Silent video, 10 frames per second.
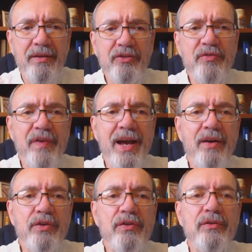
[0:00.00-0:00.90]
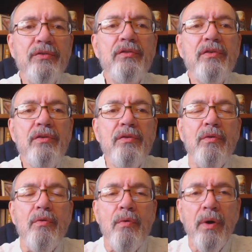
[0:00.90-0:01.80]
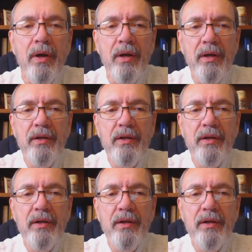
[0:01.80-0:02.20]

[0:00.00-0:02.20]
there's value to